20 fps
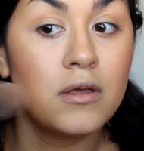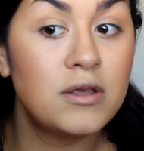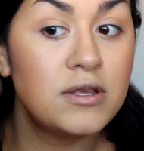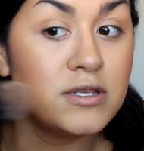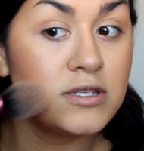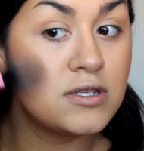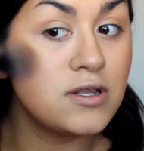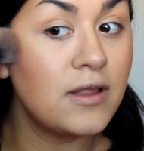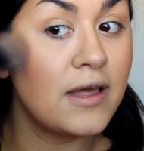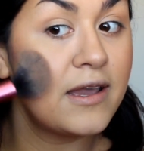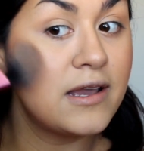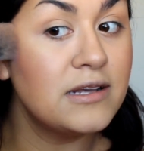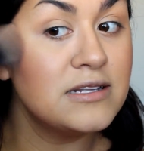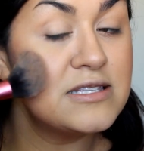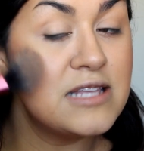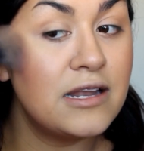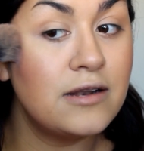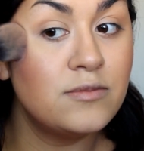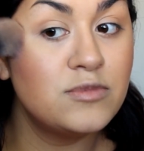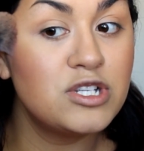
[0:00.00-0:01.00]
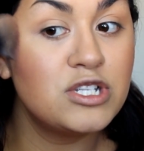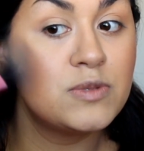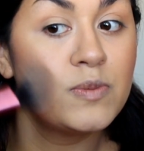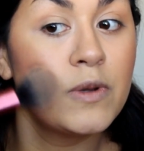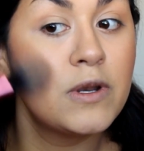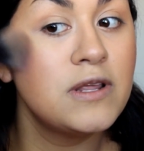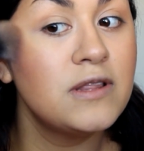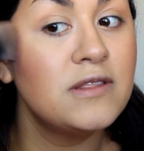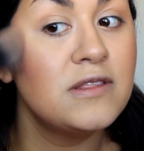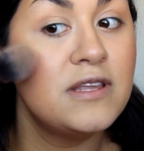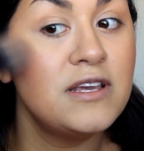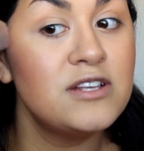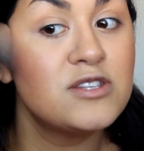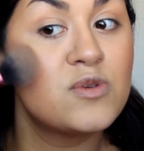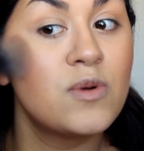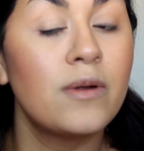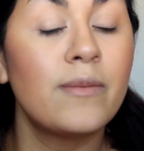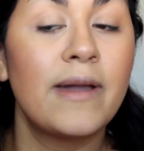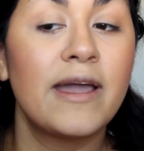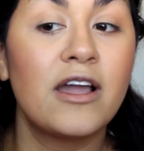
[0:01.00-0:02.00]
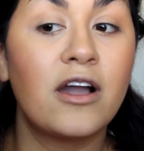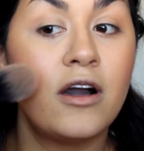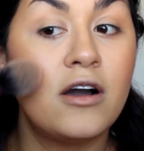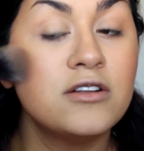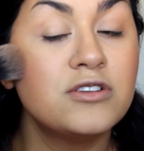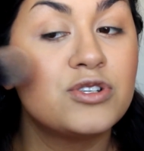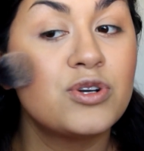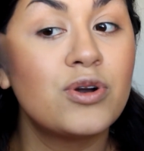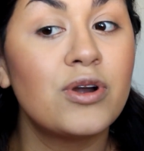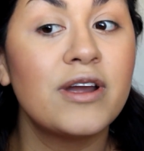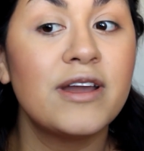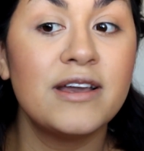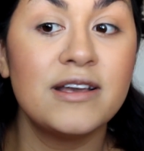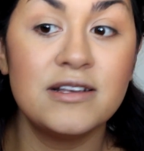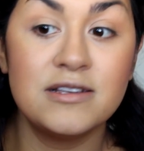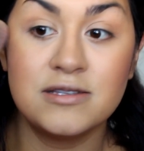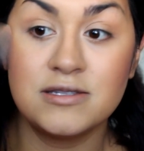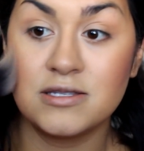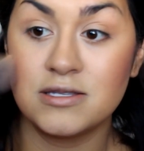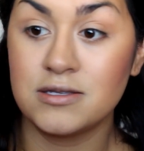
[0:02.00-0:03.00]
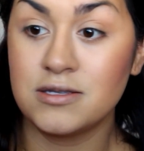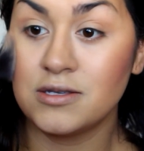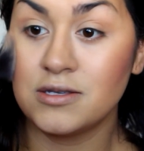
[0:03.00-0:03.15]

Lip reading: So like I said, I'm just putting these where my contour is,